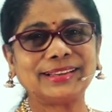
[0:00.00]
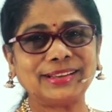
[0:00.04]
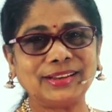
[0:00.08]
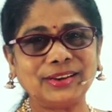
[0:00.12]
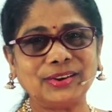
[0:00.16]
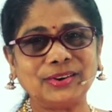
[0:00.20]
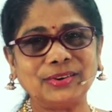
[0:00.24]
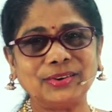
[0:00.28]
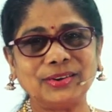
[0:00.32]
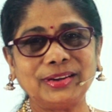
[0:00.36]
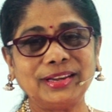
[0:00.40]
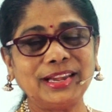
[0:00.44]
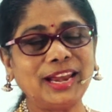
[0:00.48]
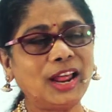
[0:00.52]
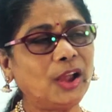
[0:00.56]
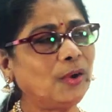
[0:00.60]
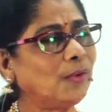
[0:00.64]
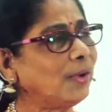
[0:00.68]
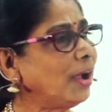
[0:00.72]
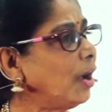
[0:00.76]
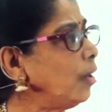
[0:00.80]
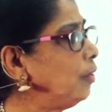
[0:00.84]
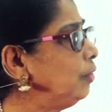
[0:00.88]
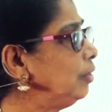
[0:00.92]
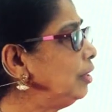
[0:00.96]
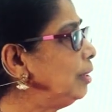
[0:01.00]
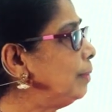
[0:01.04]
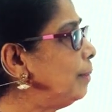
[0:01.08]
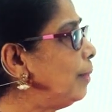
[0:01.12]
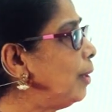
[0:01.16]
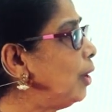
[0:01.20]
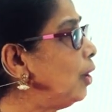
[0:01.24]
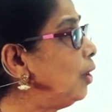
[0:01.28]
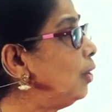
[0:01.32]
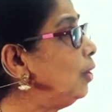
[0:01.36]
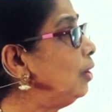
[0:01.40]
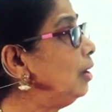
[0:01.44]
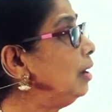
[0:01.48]
Good. Now count them
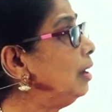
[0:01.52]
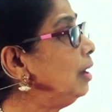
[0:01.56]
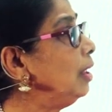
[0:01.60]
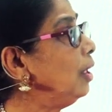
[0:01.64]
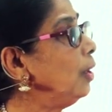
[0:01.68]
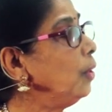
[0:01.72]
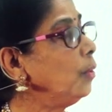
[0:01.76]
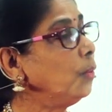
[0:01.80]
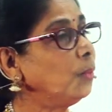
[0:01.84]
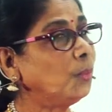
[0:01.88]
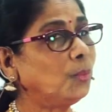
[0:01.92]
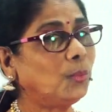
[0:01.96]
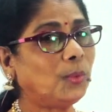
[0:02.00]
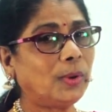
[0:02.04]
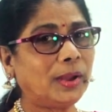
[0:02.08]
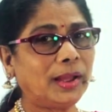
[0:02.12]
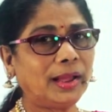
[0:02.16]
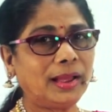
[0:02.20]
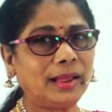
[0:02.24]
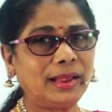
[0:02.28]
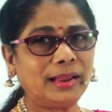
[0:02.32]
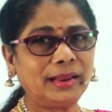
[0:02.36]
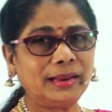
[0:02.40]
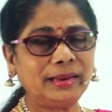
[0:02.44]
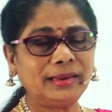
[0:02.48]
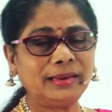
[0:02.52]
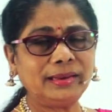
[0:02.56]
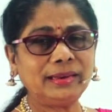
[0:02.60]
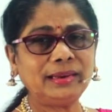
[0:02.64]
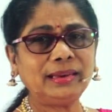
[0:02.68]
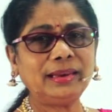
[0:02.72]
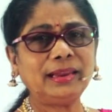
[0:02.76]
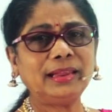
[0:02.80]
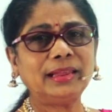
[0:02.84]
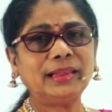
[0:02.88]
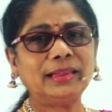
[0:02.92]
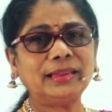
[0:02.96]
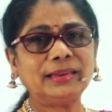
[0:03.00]
all. 1,
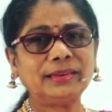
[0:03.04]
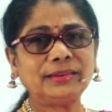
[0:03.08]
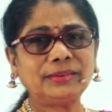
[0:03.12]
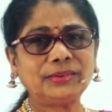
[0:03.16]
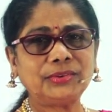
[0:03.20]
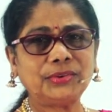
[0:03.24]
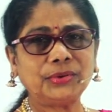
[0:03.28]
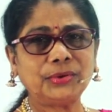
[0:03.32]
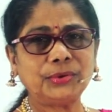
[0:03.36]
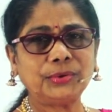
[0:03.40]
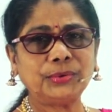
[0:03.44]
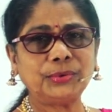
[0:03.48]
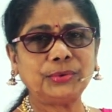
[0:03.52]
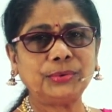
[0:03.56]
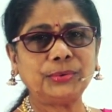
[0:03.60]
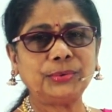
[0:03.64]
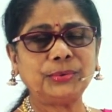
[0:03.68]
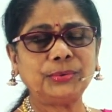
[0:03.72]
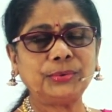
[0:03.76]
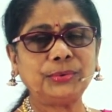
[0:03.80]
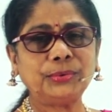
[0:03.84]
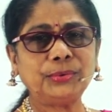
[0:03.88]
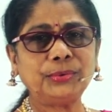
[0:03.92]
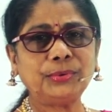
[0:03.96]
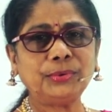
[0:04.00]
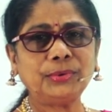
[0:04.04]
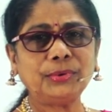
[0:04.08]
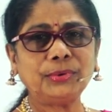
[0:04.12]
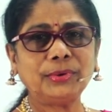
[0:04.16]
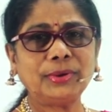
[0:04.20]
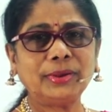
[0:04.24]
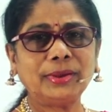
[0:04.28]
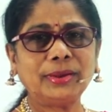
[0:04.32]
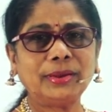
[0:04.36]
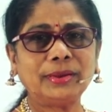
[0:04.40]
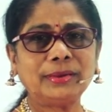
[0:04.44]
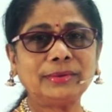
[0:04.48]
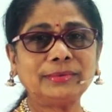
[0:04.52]
2,
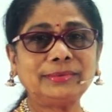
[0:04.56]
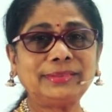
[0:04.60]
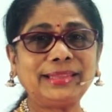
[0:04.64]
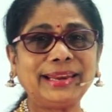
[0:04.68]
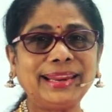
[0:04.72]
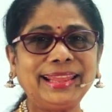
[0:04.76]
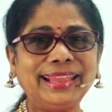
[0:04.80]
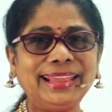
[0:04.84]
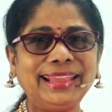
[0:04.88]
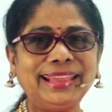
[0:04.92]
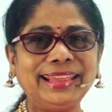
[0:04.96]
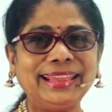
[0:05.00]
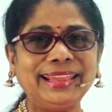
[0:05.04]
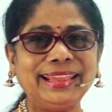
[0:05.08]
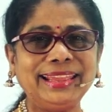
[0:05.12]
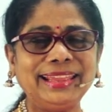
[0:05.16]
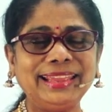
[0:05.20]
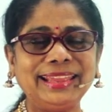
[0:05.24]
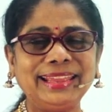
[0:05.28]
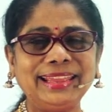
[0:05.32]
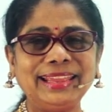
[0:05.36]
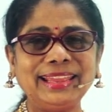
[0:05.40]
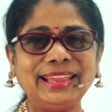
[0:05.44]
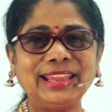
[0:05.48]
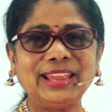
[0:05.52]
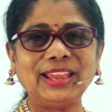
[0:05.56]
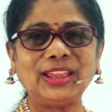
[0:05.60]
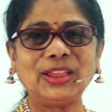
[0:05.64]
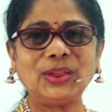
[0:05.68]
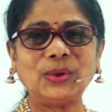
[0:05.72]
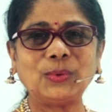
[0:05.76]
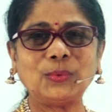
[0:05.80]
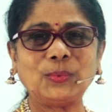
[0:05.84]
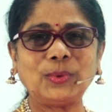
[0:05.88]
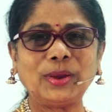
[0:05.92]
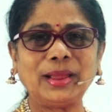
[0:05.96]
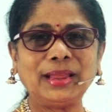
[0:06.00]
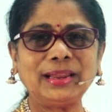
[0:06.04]
3.
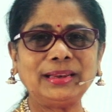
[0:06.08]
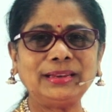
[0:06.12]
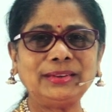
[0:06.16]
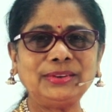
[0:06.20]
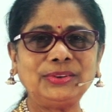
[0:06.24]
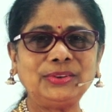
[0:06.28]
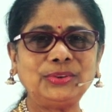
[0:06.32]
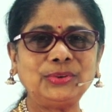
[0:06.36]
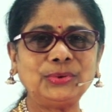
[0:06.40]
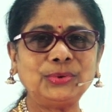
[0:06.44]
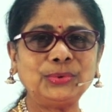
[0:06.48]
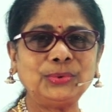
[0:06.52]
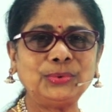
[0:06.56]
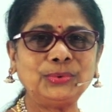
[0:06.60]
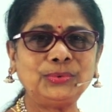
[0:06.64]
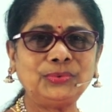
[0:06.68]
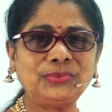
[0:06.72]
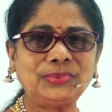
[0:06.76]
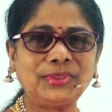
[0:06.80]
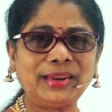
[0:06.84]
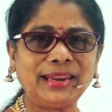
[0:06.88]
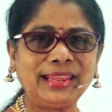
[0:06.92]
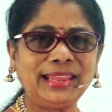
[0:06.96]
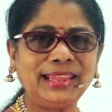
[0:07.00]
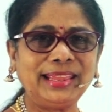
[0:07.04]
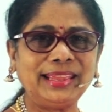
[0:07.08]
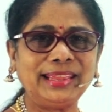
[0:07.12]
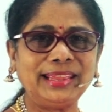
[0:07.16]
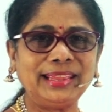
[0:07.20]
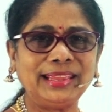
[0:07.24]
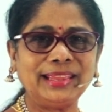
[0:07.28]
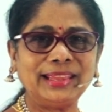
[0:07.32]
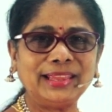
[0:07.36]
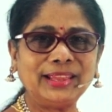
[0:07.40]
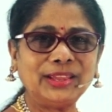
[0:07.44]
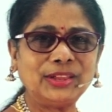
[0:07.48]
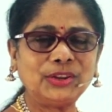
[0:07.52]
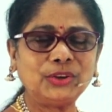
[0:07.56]
1, 2,
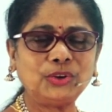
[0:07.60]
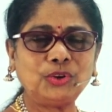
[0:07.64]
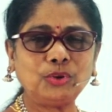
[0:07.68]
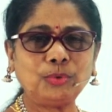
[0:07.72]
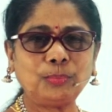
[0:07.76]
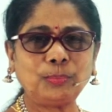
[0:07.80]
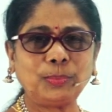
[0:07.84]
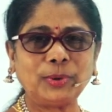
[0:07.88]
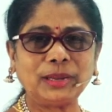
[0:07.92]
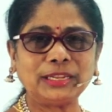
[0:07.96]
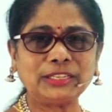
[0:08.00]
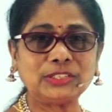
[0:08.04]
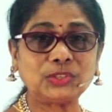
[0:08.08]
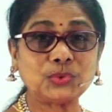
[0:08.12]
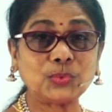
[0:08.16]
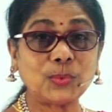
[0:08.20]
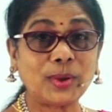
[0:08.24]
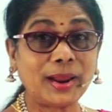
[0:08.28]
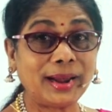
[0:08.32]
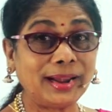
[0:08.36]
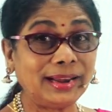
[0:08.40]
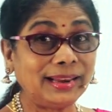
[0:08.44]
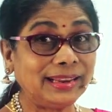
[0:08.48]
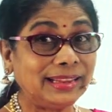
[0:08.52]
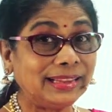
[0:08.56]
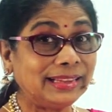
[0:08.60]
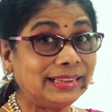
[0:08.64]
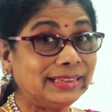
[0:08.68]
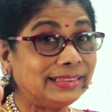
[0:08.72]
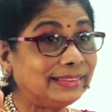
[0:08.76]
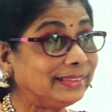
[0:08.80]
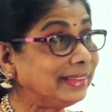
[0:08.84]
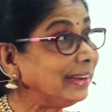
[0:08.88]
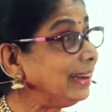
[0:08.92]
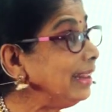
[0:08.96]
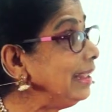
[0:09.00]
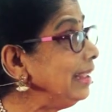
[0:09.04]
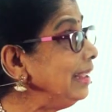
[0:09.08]
3. 2 plus 1,
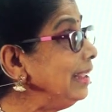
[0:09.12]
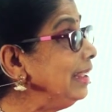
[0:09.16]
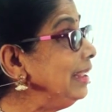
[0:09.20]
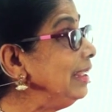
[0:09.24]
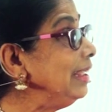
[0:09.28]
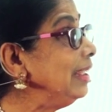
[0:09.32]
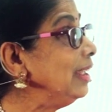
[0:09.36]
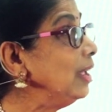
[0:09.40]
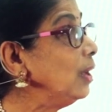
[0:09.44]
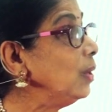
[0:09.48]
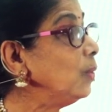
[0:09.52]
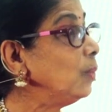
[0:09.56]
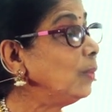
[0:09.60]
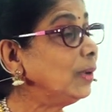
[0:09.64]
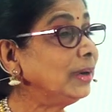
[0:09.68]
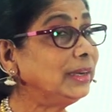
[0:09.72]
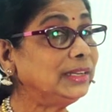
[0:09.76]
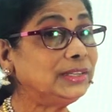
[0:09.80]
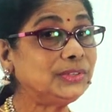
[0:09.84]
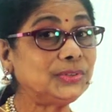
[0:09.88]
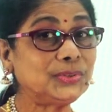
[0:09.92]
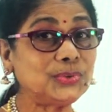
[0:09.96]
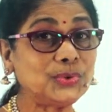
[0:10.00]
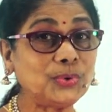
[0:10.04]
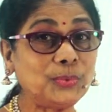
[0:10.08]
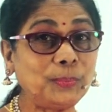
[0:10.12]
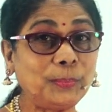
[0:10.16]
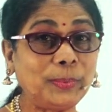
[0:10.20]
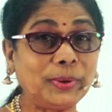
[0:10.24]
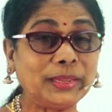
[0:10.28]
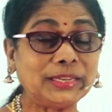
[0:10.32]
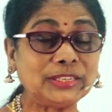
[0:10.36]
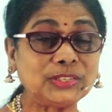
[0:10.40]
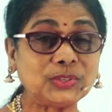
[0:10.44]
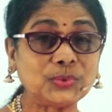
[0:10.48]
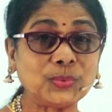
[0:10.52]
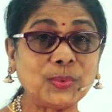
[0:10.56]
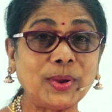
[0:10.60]
3. What is 2
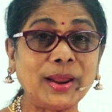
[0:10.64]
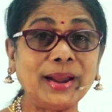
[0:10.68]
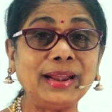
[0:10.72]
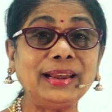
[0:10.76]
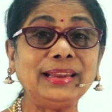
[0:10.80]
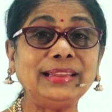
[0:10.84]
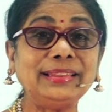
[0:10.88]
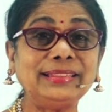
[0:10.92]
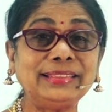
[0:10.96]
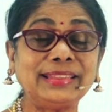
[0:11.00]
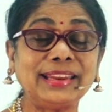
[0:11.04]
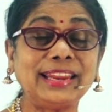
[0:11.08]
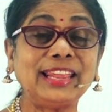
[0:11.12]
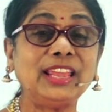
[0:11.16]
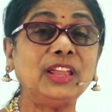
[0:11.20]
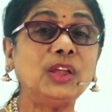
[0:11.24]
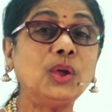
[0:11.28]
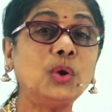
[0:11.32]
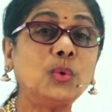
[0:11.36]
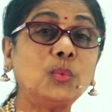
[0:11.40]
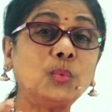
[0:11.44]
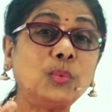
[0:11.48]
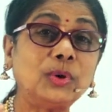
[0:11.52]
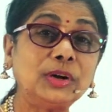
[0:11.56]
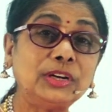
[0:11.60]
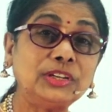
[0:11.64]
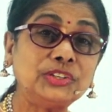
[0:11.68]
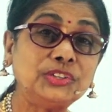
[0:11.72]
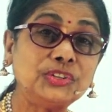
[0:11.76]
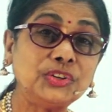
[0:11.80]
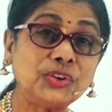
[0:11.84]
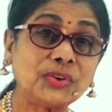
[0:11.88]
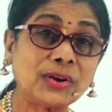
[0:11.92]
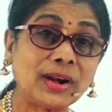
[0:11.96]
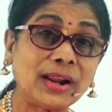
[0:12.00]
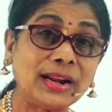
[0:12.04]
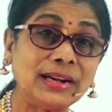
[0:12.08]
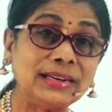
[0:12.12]
plus 1? 3. What is
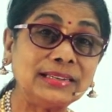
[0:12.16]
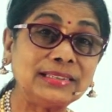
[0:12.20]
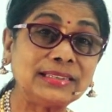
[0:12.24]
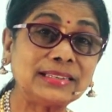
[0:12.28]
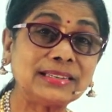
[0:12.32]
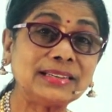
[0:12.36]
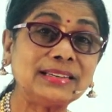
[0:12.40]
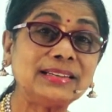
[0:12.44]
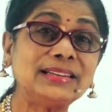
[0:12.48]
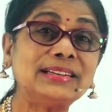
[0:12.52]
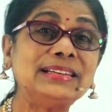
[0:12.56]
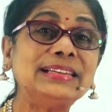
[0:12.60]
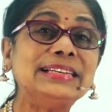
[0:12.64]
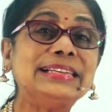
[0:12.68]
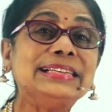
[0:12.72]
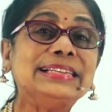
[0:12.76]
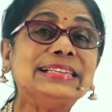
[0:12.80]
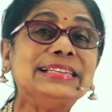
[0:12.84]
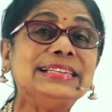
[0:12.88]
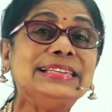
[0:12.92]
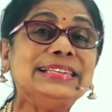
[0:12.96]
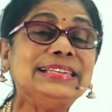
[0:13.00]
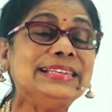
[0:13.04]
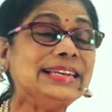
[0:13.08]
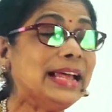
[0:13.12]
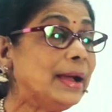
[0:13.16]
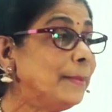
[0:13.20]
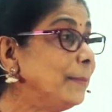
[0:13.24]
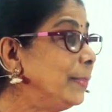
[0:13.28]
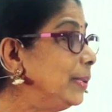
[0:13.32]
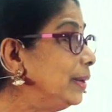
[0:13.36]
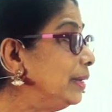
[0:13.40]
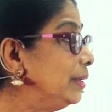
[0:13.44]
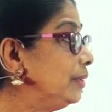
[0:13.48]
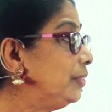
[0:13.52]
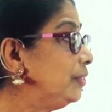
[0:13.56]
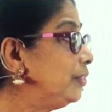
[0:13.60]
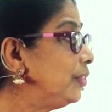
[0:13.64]
your answer?
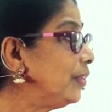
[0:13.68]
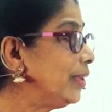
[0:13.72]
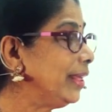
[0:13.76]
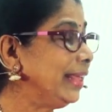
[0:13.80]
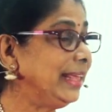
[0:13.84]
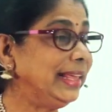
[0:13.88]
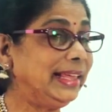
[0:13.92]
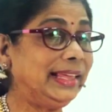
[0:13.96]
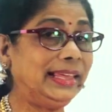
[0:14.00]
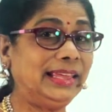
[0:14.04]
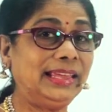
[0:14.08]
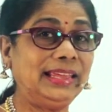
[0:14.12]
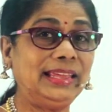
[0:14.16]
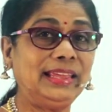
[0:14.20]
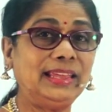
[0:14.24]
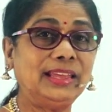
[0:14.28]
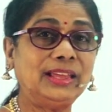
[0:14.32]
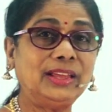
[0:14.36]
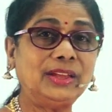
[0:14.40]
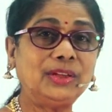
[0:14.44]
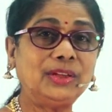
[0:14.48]
Number 3.